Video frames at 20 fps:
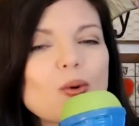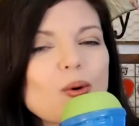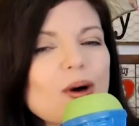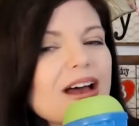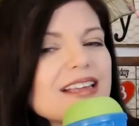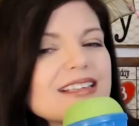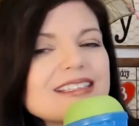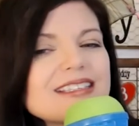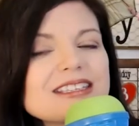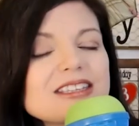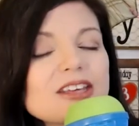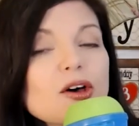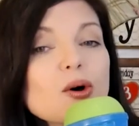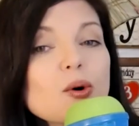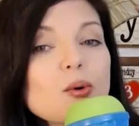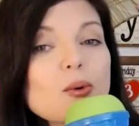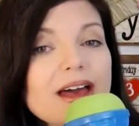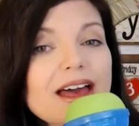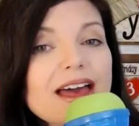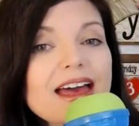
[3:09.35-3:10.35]
What's
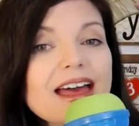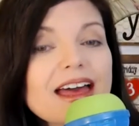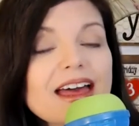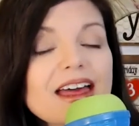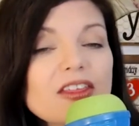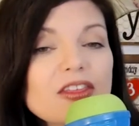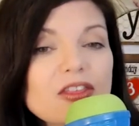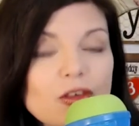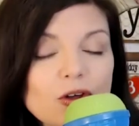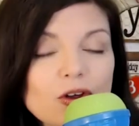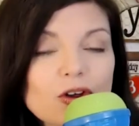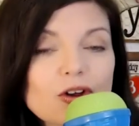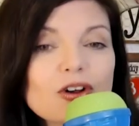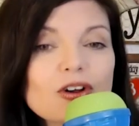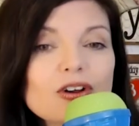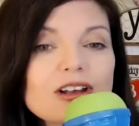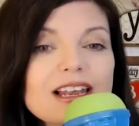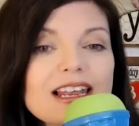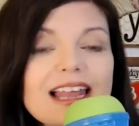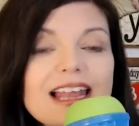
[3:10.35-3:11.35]
the
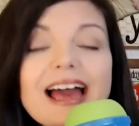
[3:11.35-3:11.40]
weather